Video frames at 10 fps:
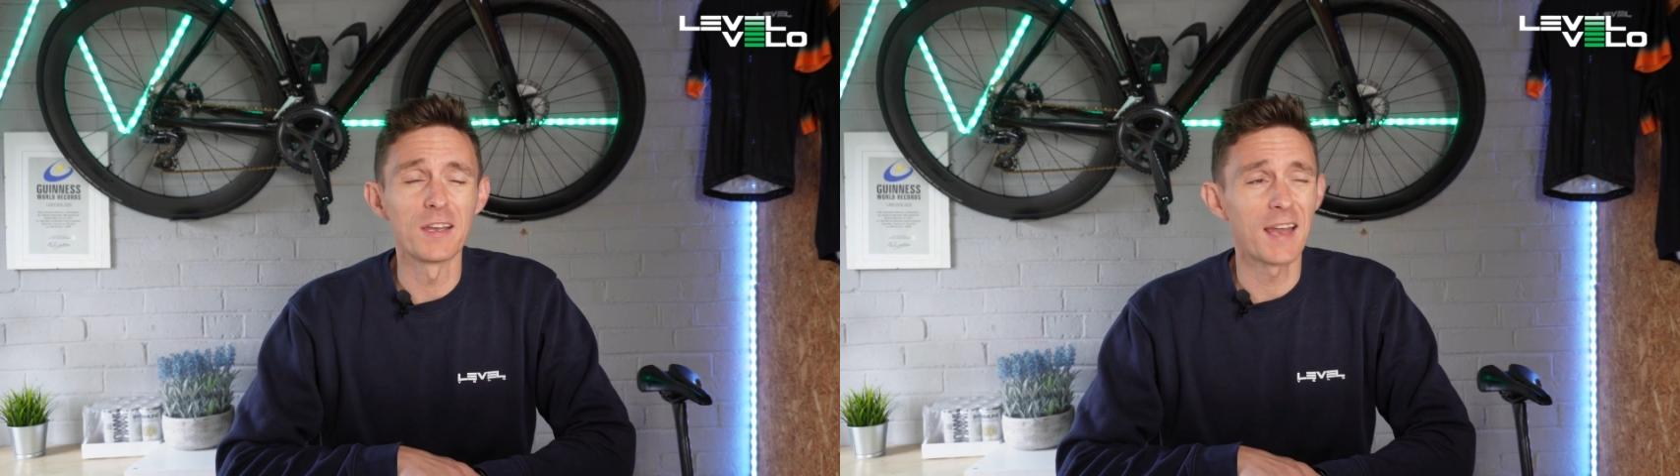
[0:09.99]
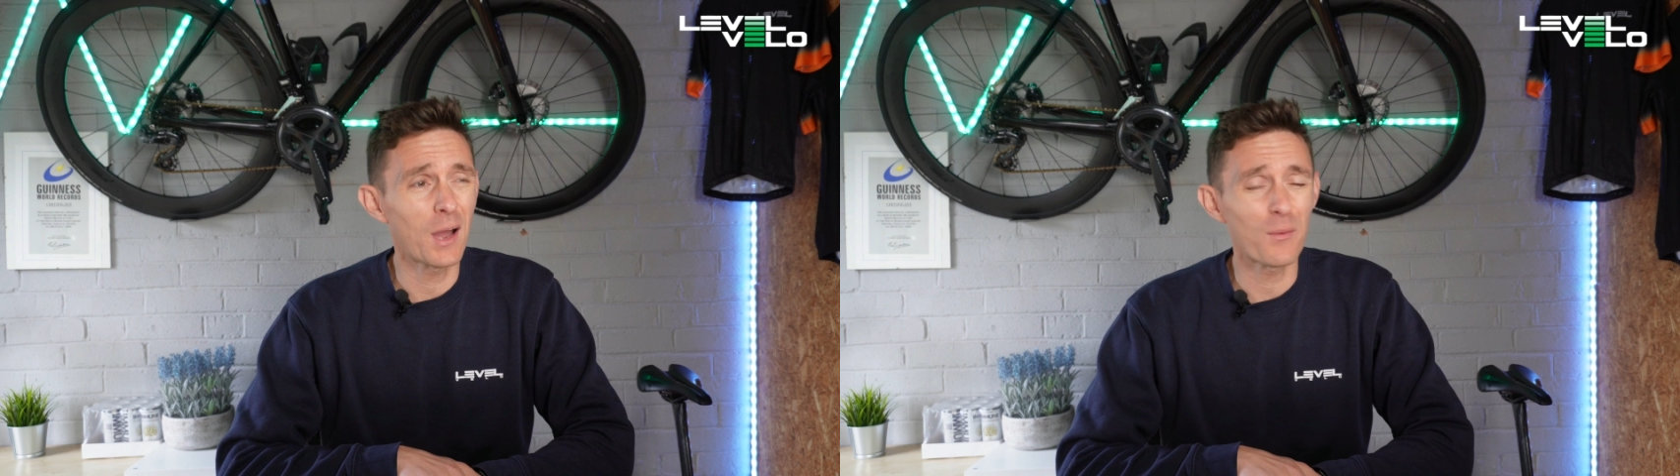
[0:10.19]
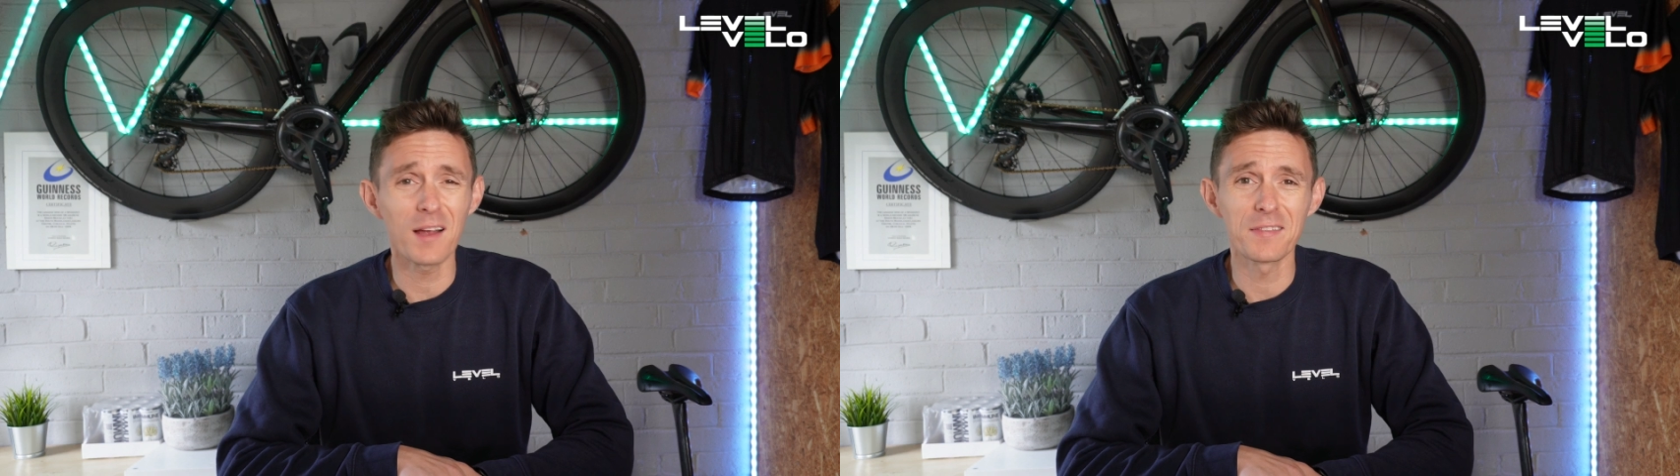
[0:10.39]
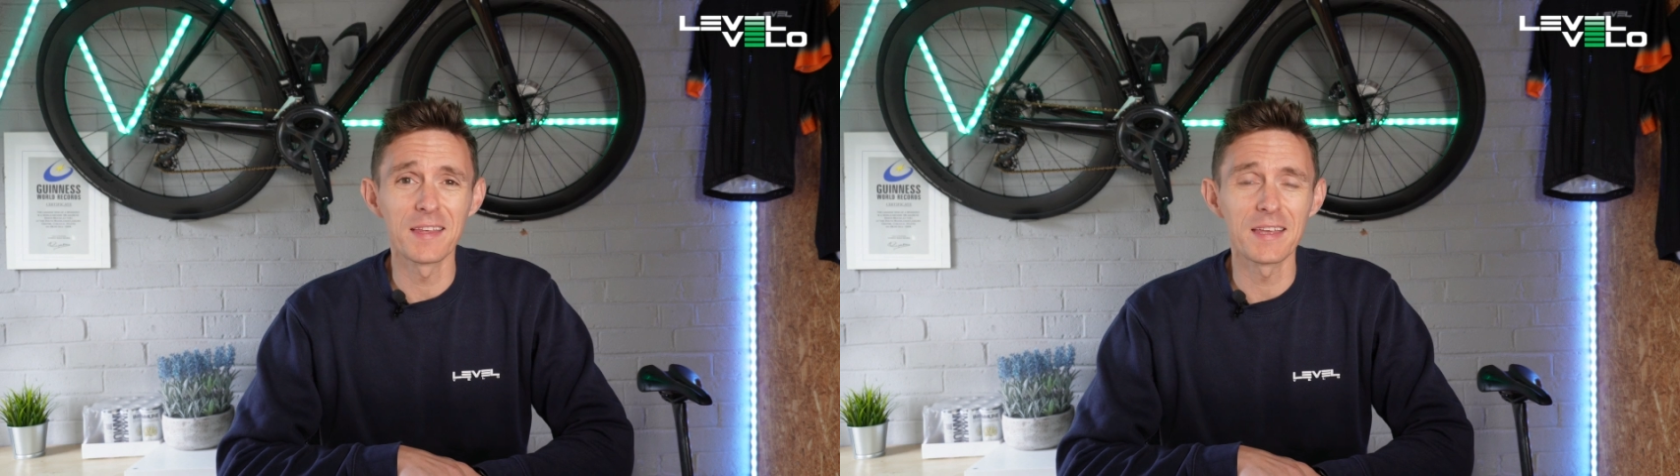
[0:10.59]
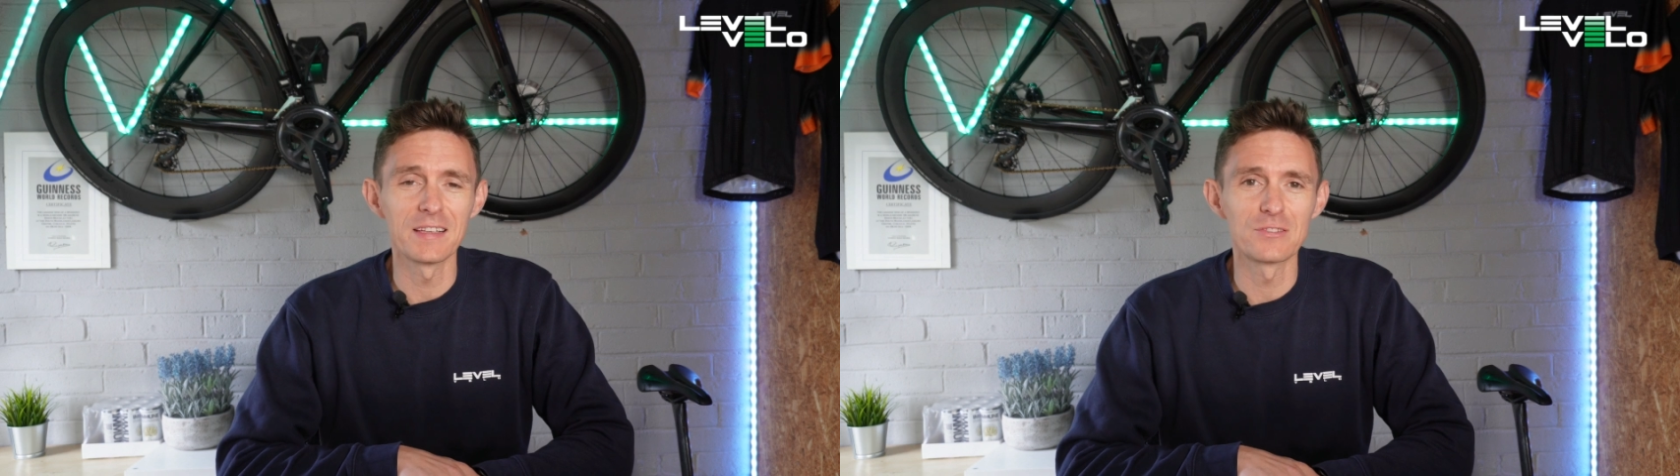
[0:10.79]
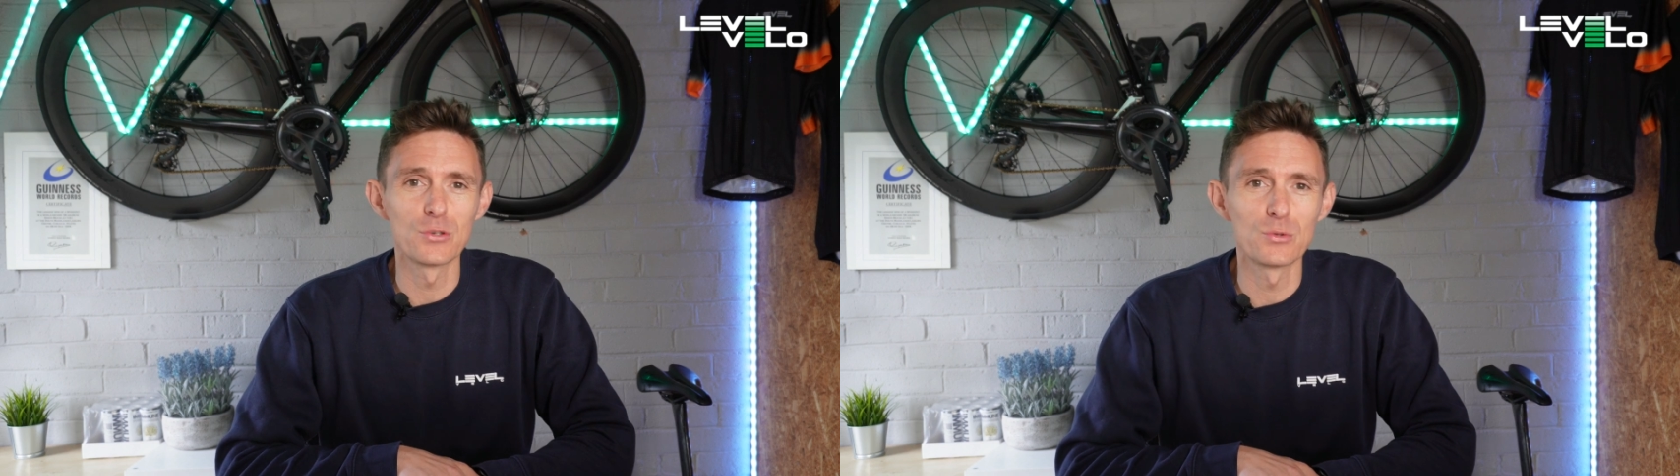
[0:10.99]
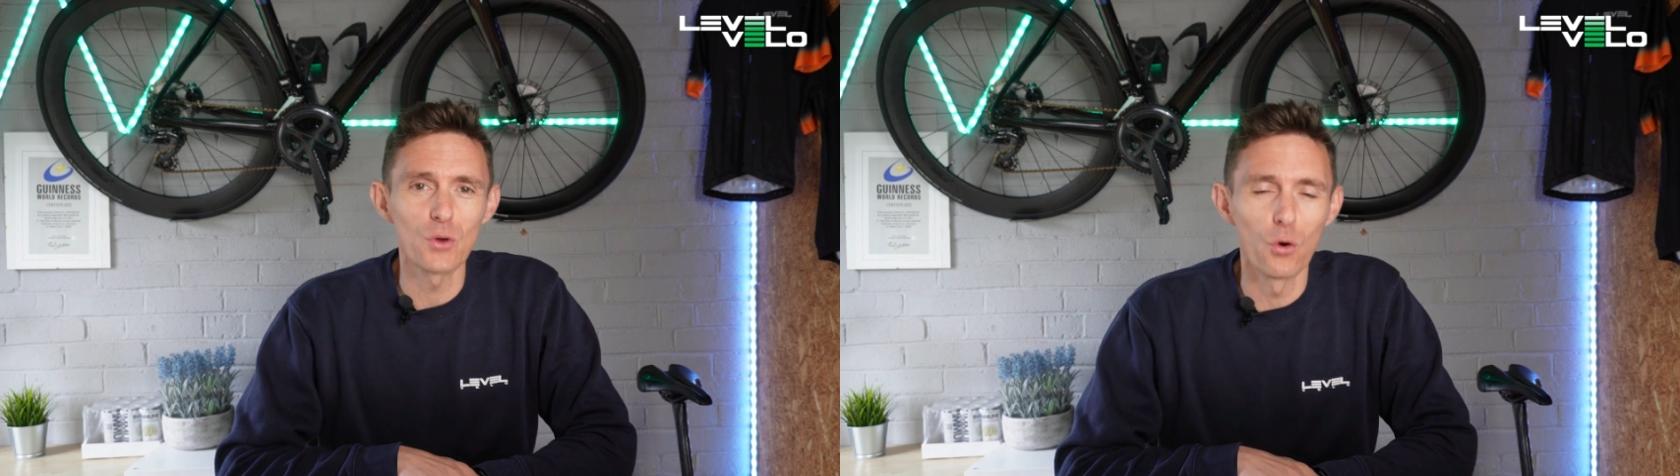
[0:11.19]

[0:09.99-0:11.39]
and how I think it suits